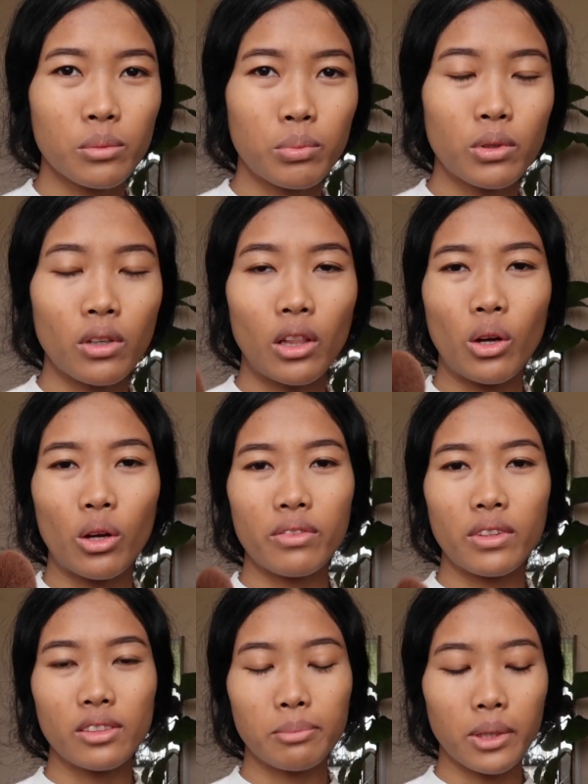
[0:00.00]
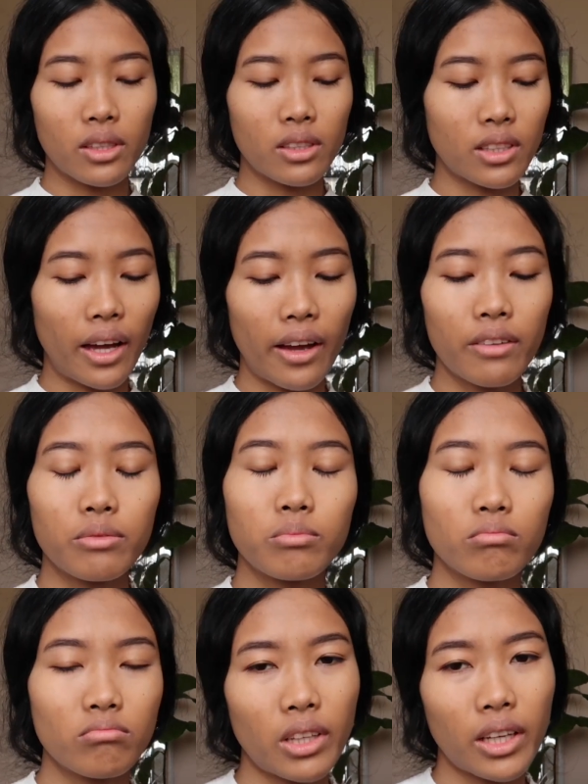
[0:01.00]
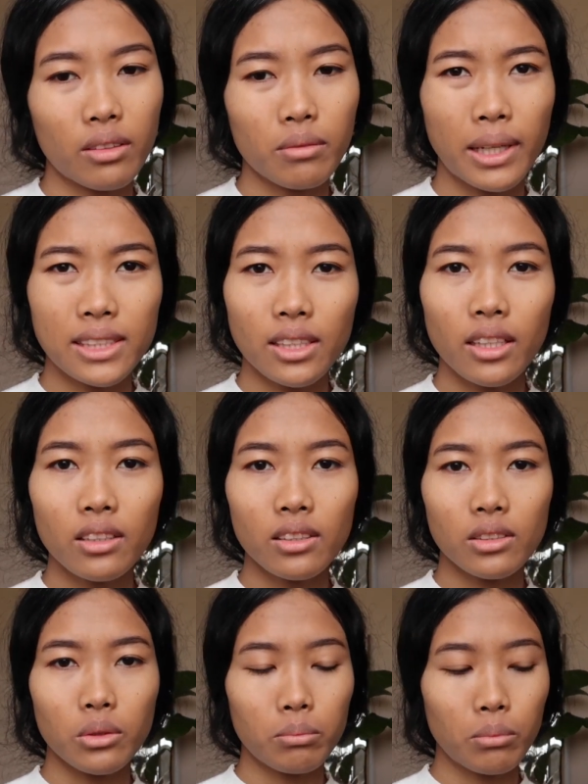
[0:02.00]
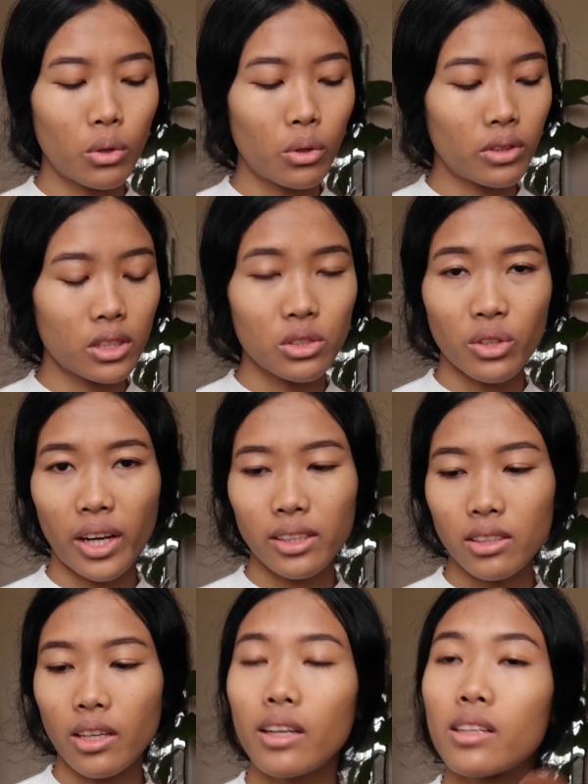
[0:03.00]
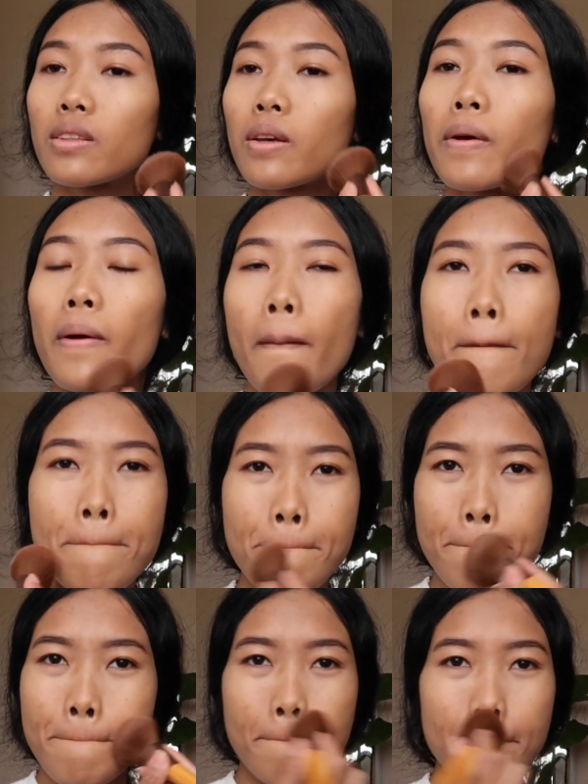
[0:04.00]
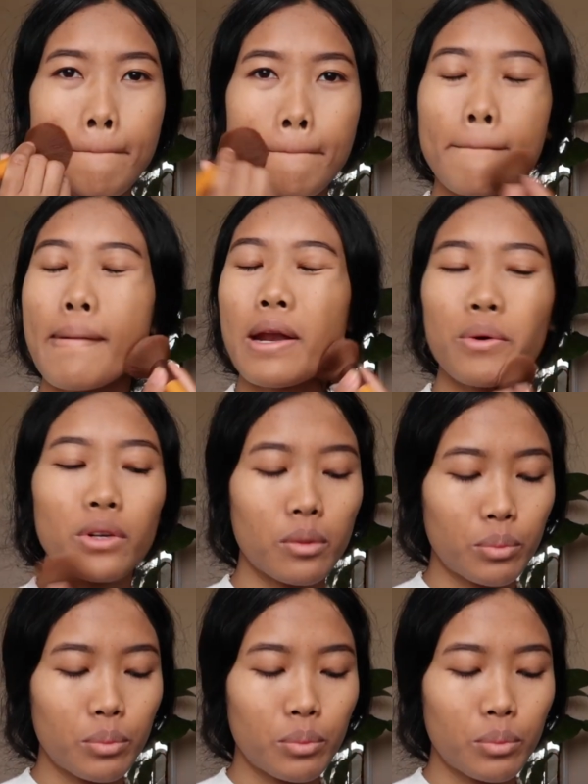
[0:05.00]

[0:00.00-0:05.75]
to put a lot of this because I have, like, my skin is more on the dry side, so I don't want